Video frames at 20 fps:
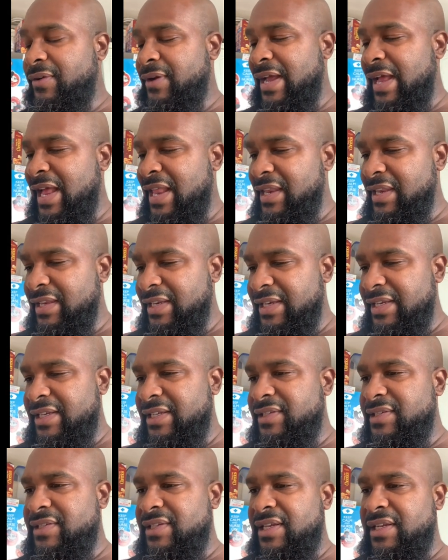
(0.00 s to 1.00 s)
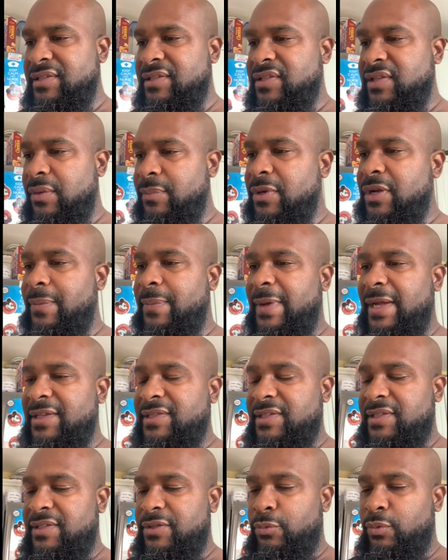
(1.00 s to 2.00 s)
At least in some
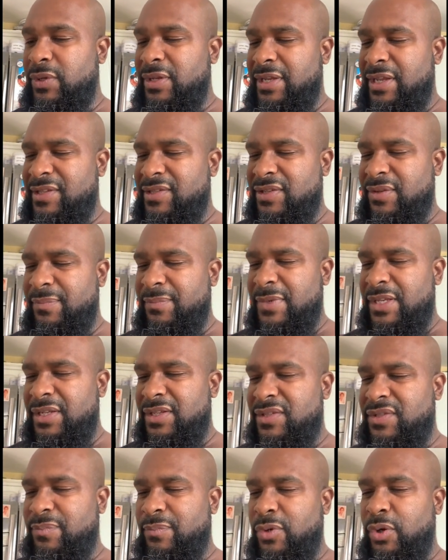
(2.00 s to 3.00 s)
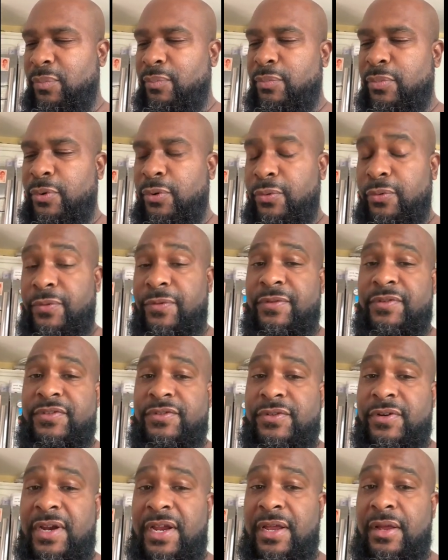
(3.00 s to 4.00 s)
capacity, will get some minutes. But both
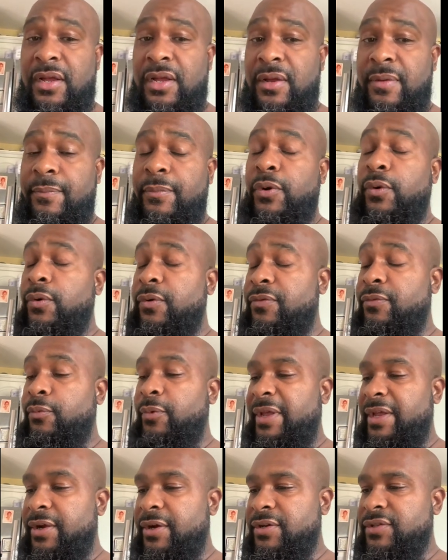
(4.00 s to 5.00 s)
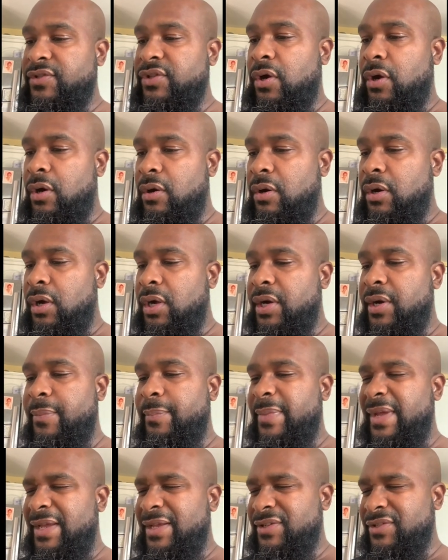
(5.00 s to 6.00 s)
wingers are on the
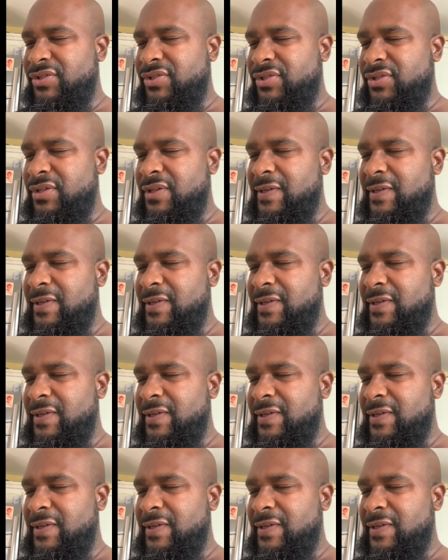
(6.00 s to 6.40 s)
bench.